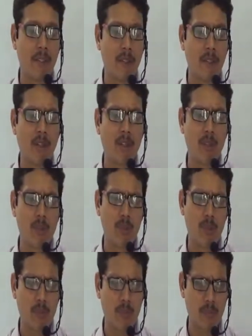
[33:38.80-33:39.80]
Then you can
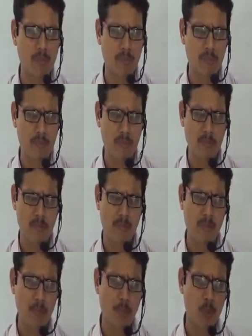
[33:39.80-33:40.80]
also
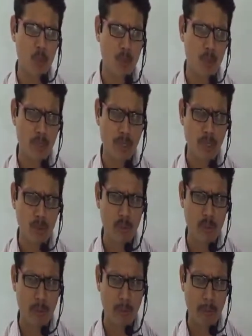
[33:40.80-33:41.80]
post your
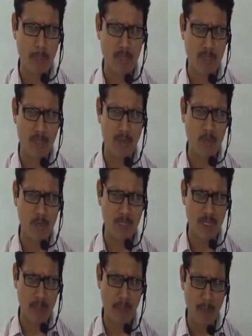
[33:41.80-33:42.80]
doubts in my personal
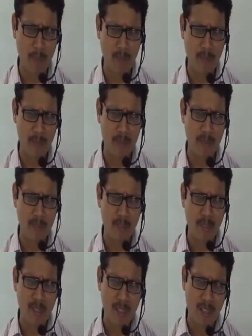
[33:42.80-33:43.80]
WhatsApp number.
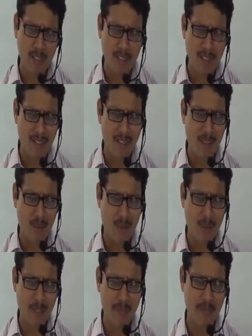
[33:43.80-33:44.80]

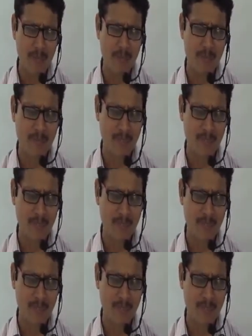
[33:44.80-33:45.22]
Okay.